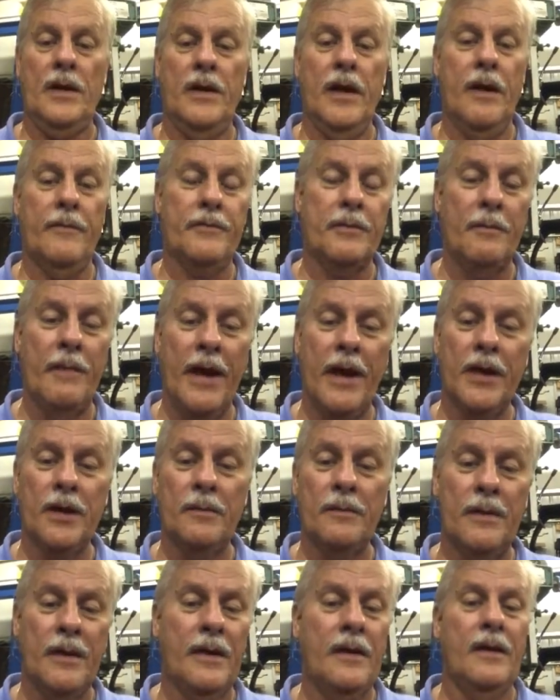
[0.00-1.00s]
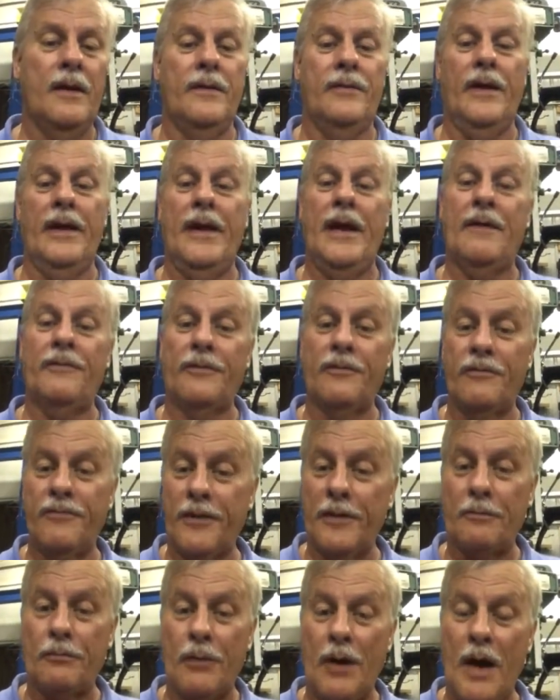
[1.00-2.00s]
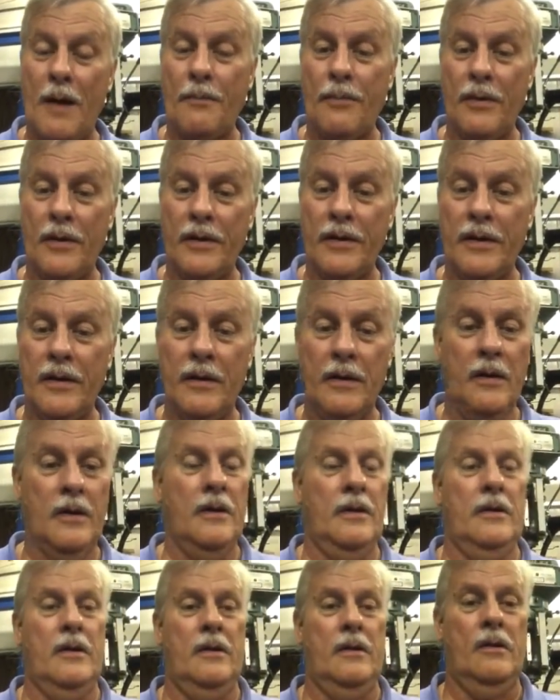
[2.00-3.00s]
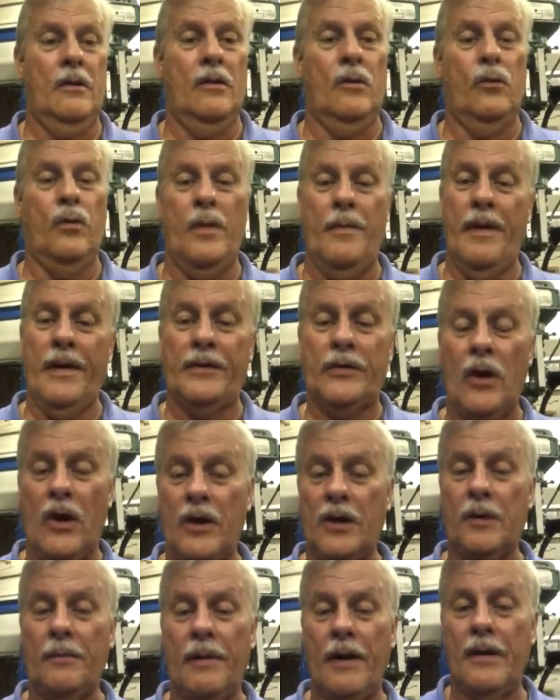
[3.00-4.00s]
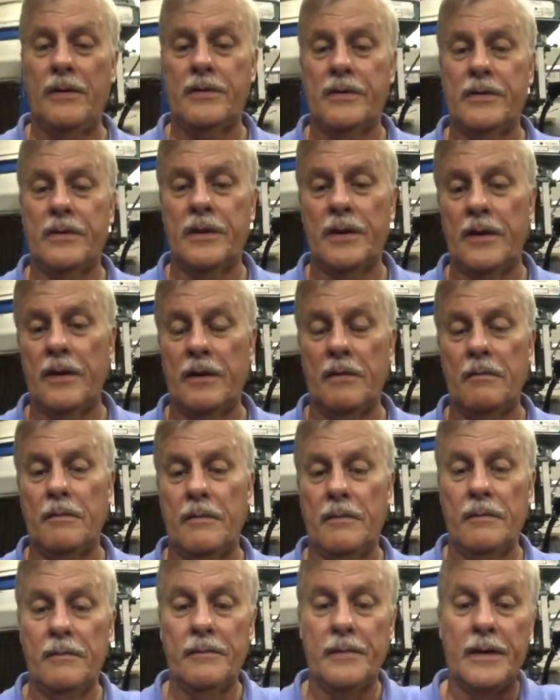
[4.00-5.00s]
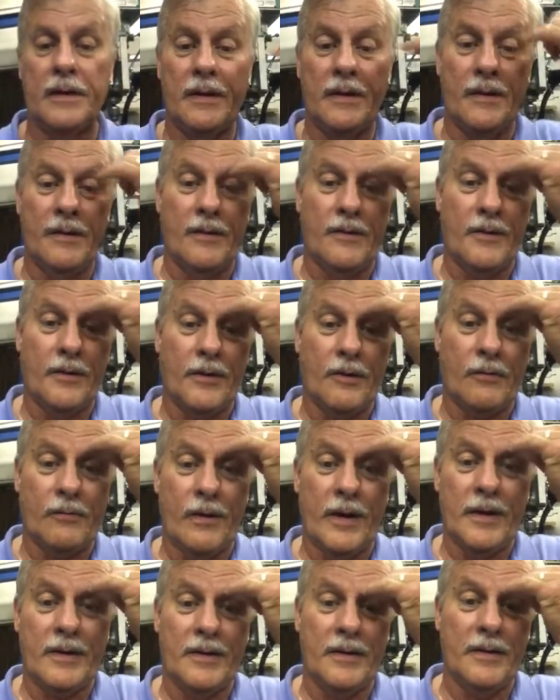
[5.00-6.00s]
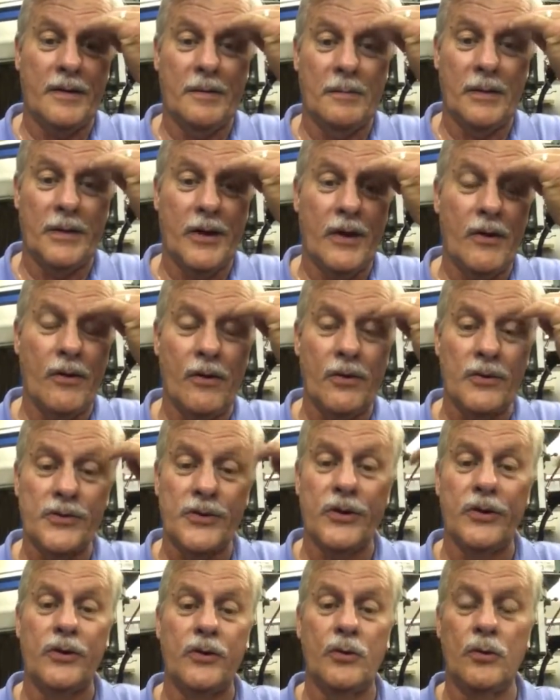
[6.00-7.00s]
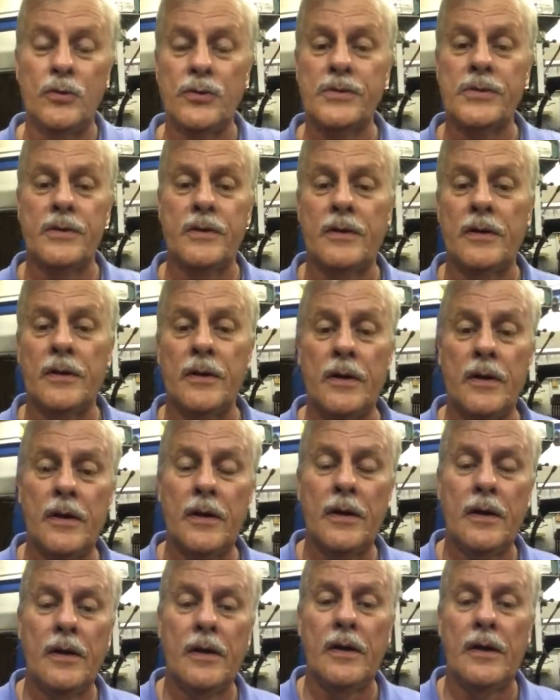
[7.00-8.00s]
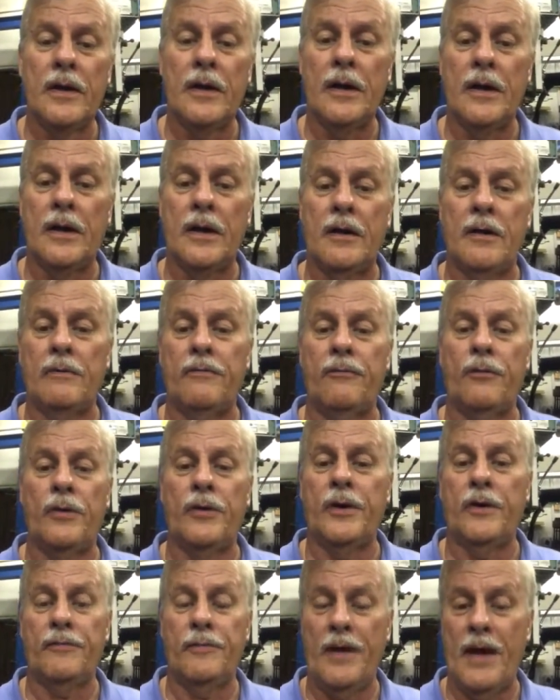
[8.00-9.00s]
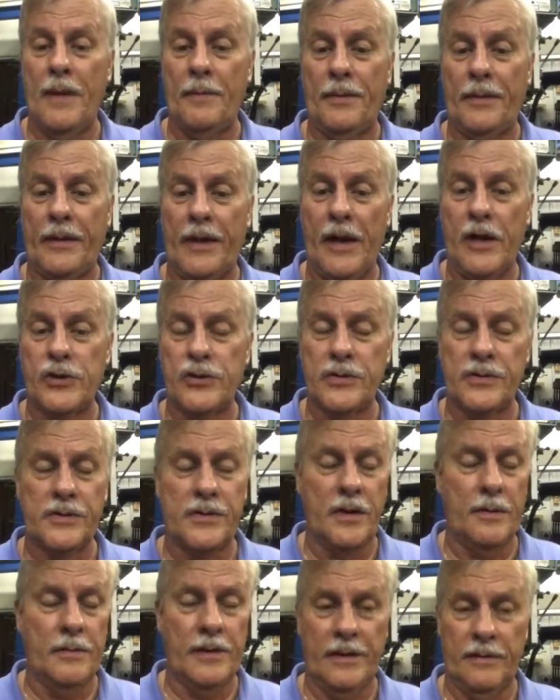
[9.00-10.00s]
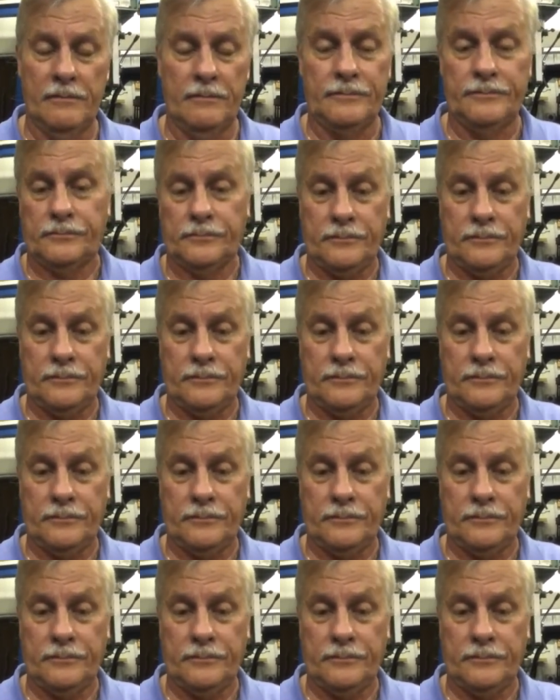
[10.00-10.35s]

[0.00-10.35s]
have to make them, they have to fit properly. We may talk about the correct materials to use for different applications. I mean,